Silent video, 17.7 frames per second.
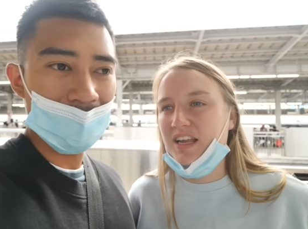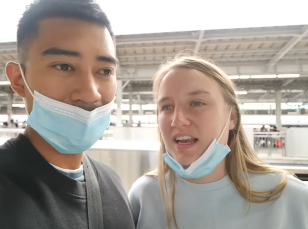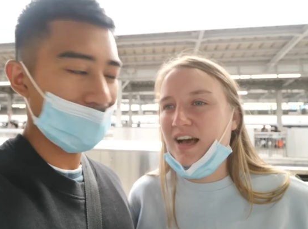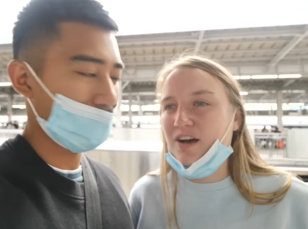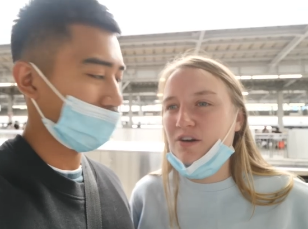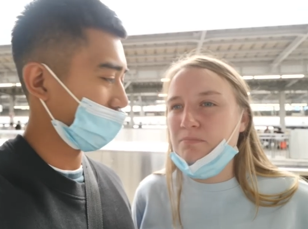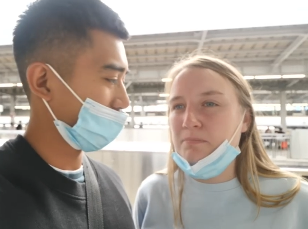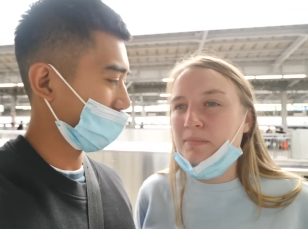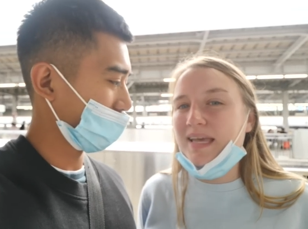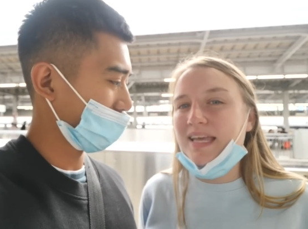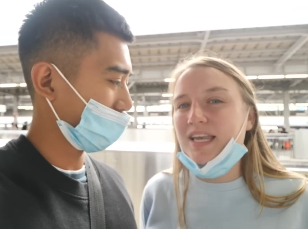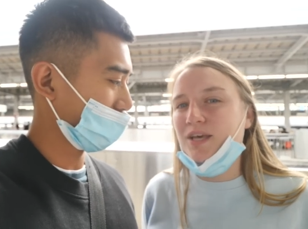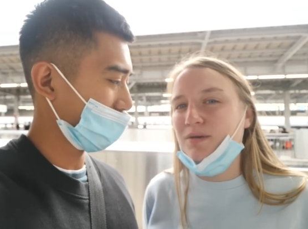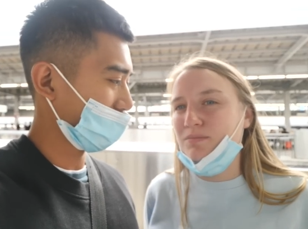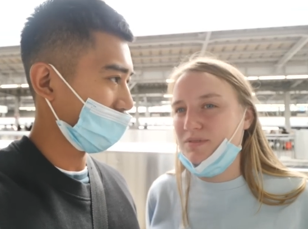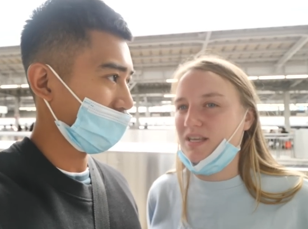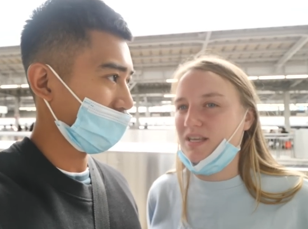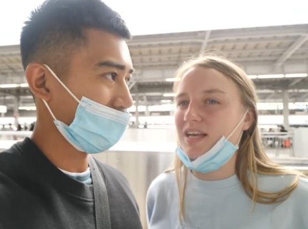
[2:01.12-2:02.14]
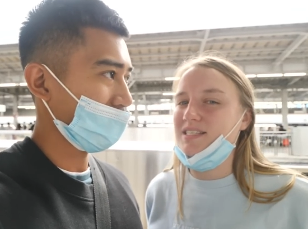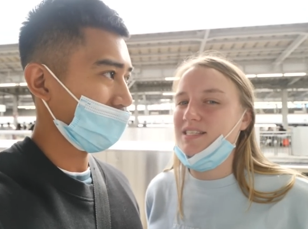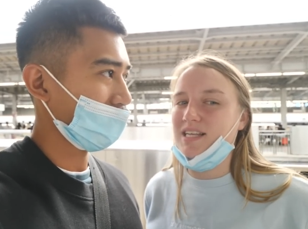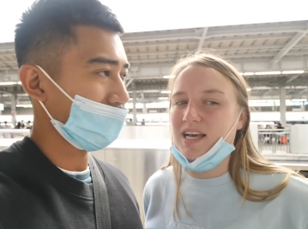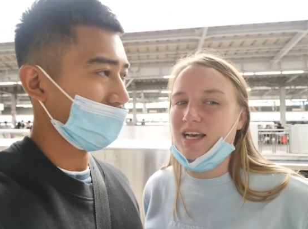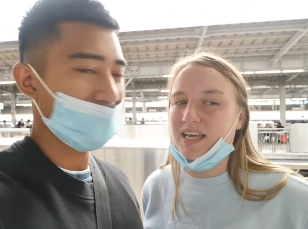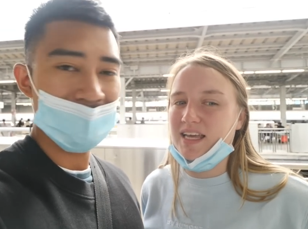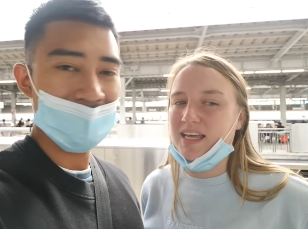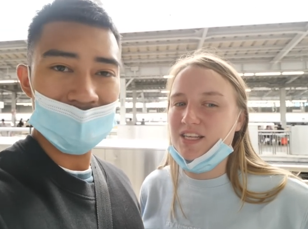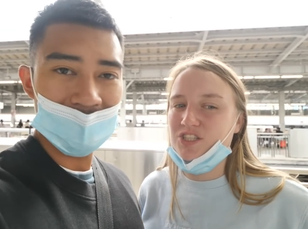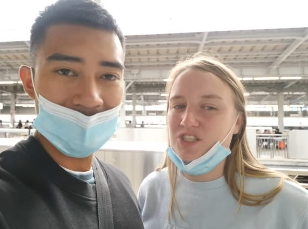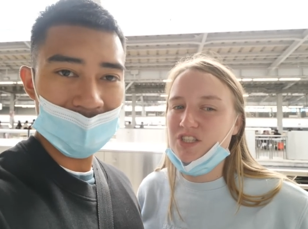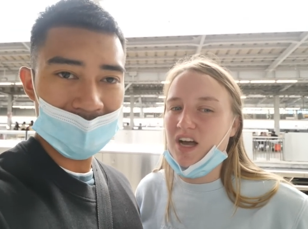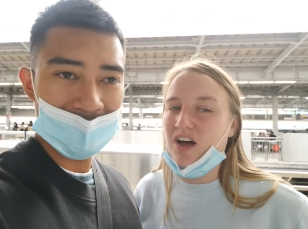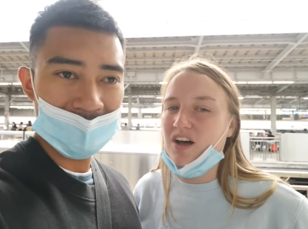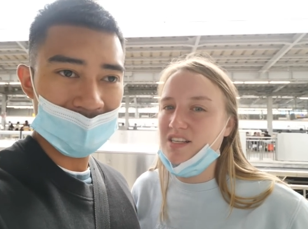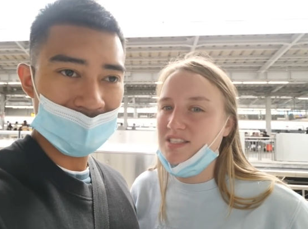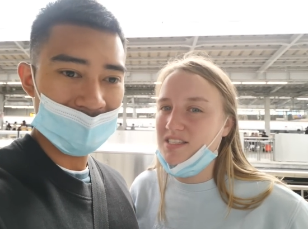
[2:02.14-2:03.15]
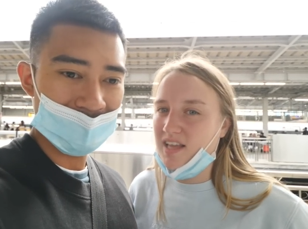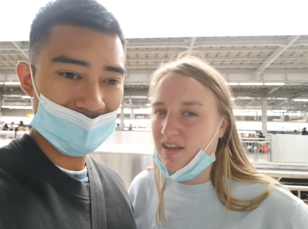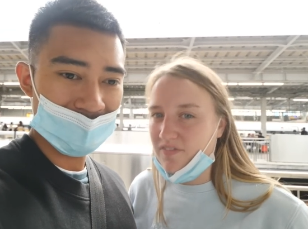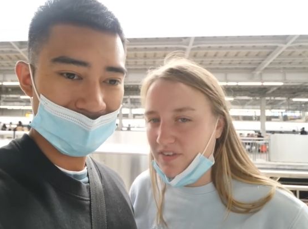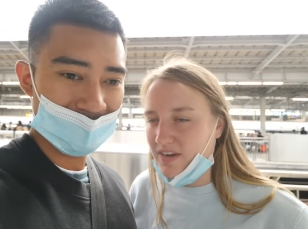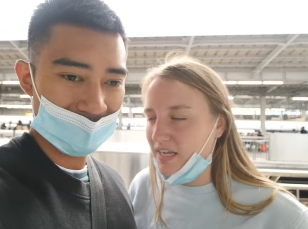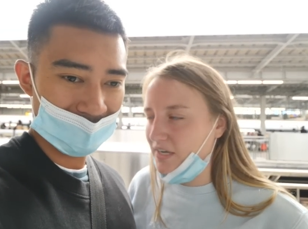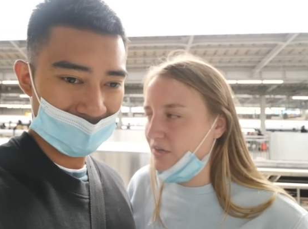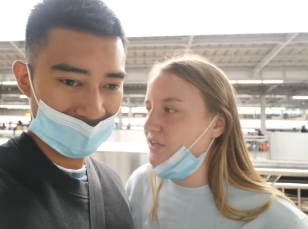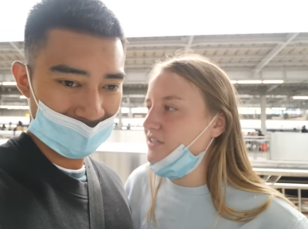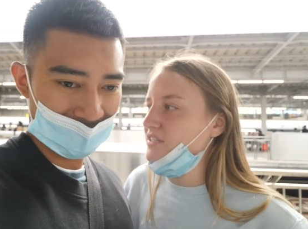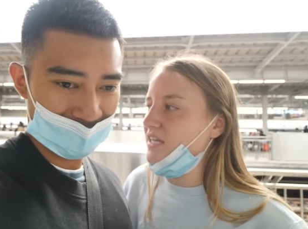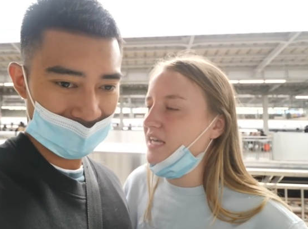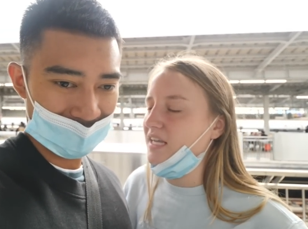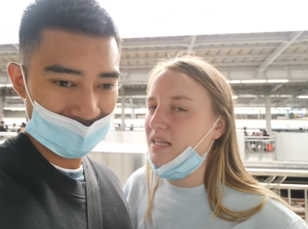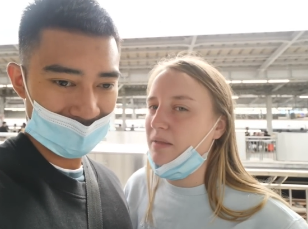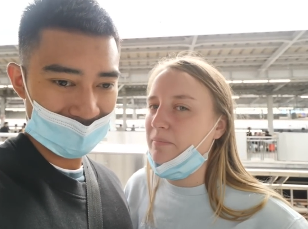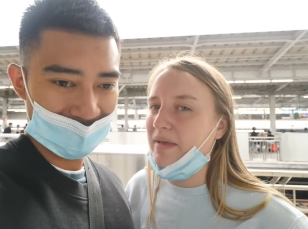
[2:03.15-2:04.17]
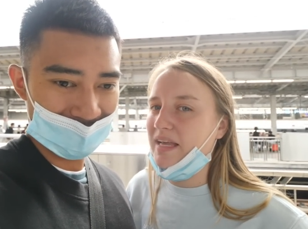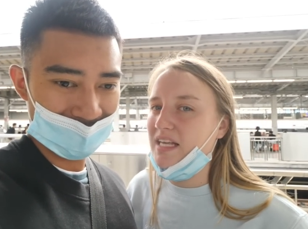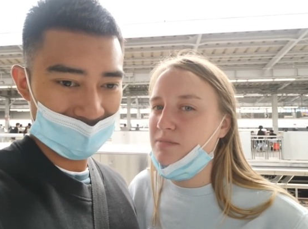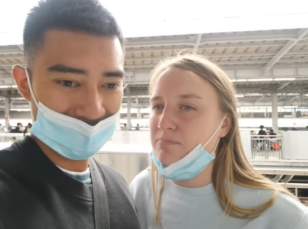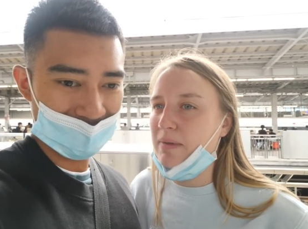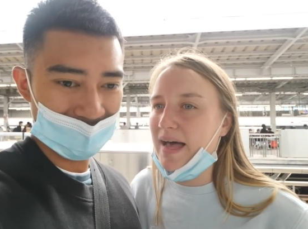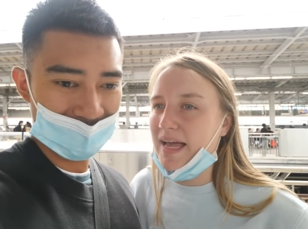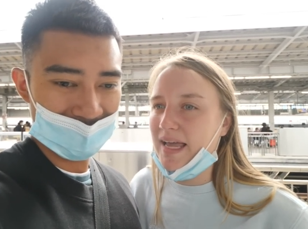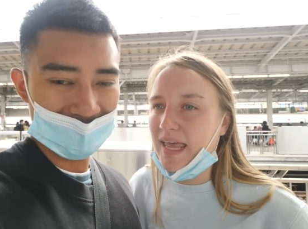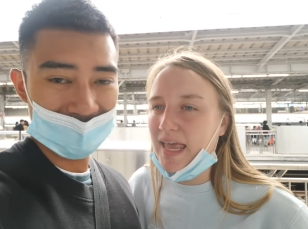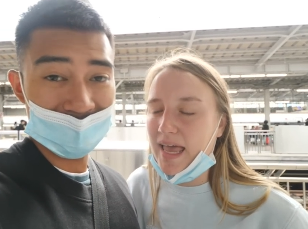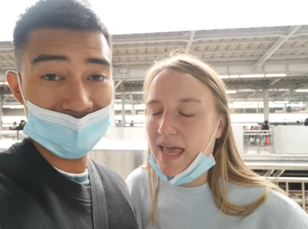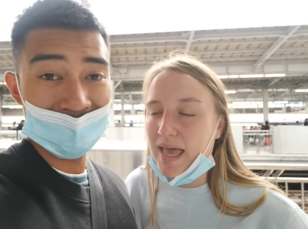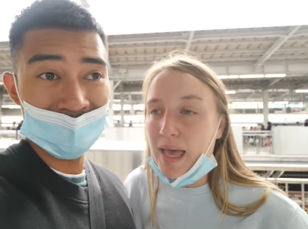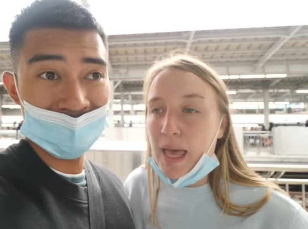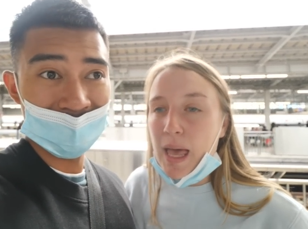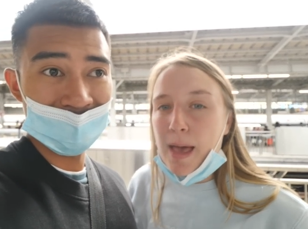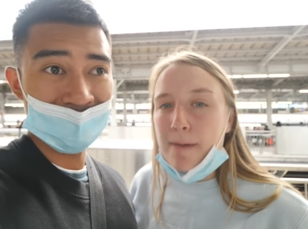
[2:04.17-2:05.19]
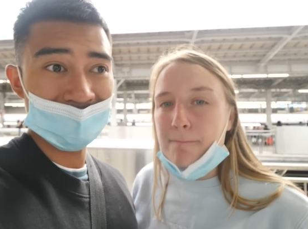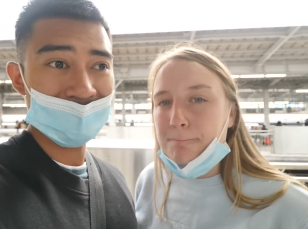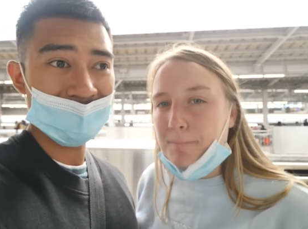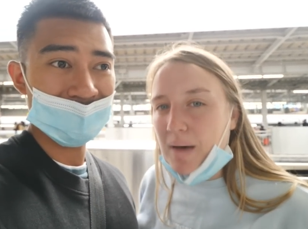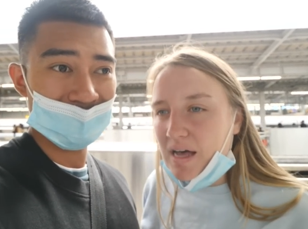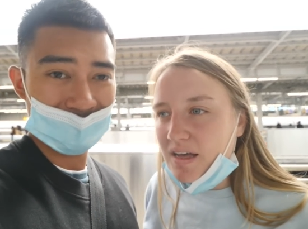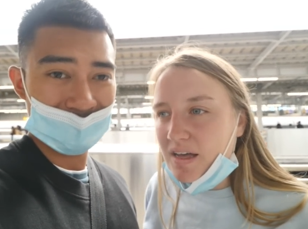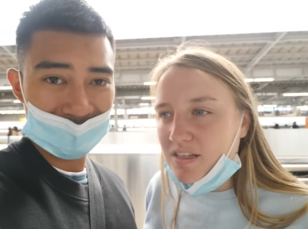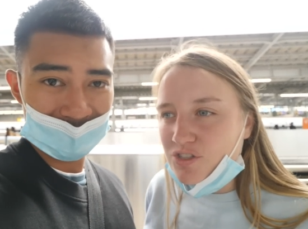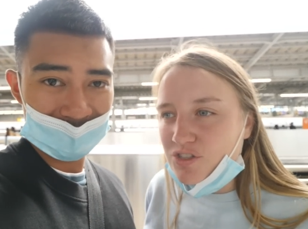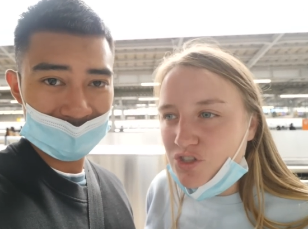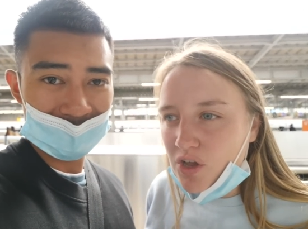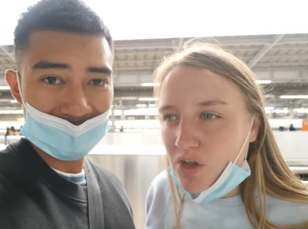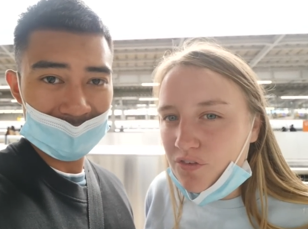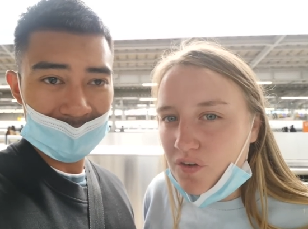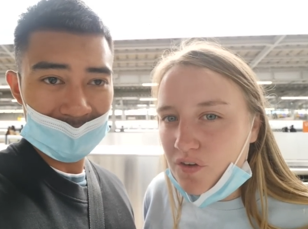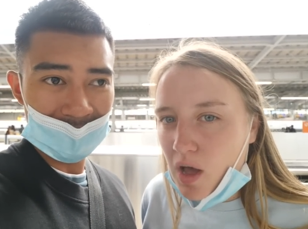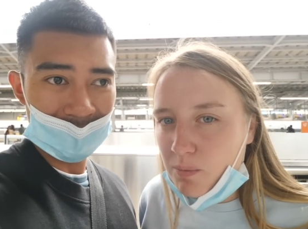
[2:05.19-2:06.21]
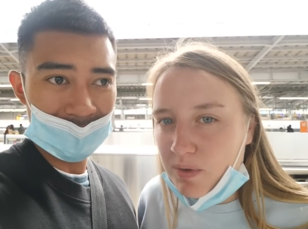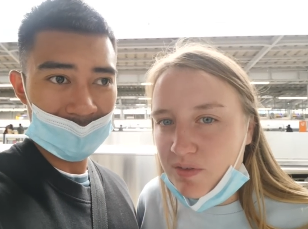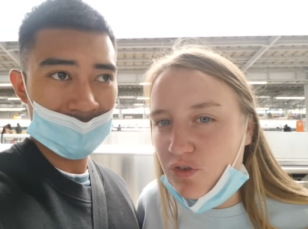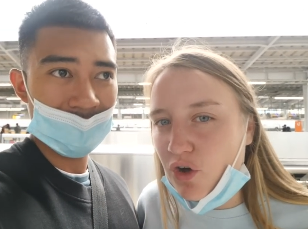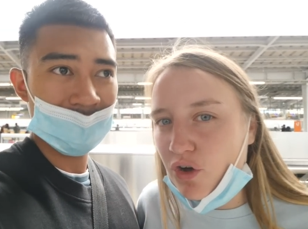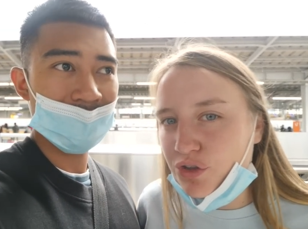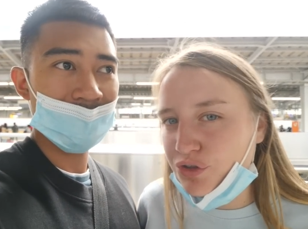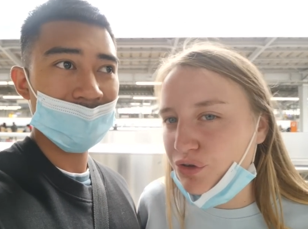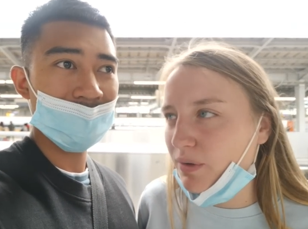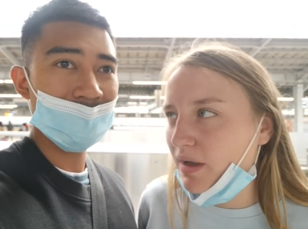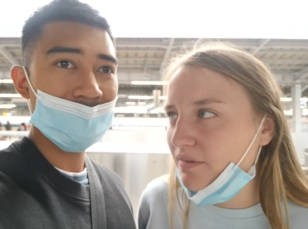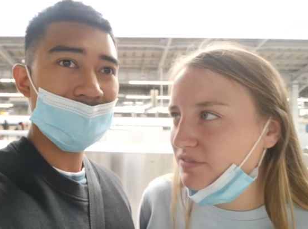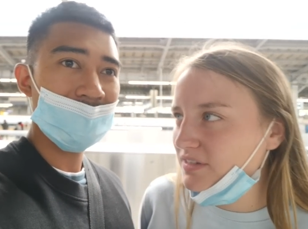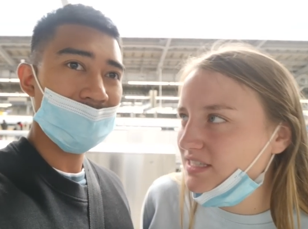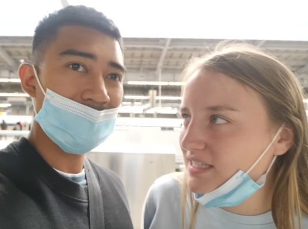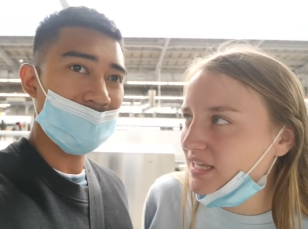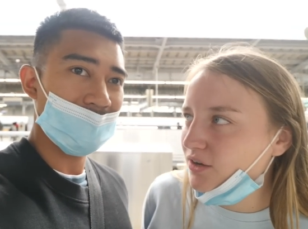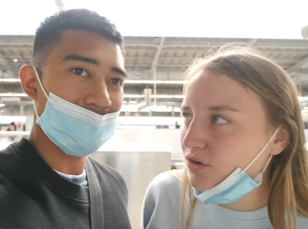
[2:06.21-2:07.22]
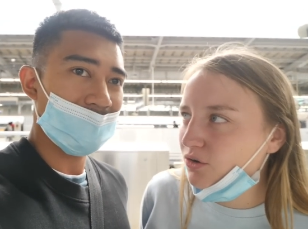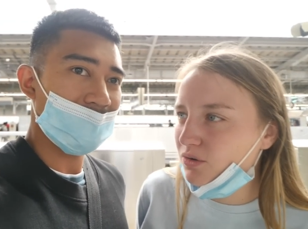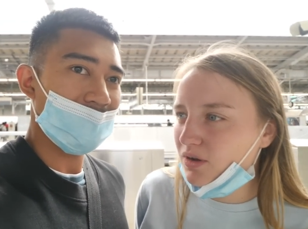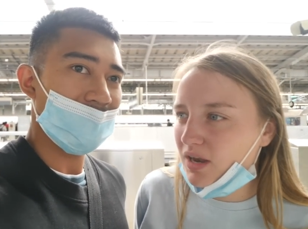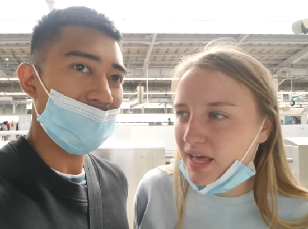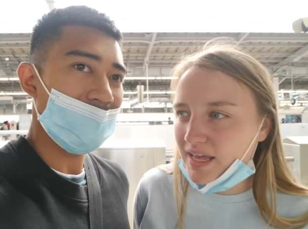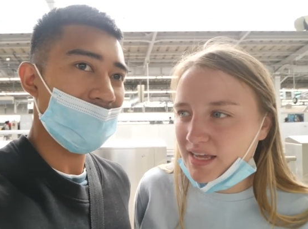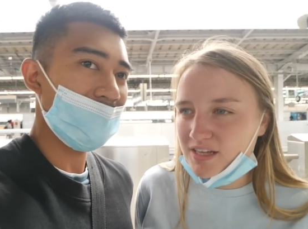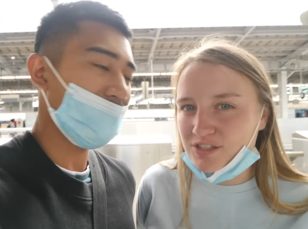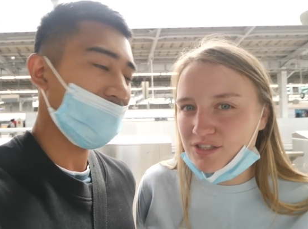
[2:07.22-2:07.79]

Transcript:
Speaker 1: allowed medium-sized luggage. Yeah. Ours definitely looks like the biggest bag here. Mm. But so far, we've got through every single like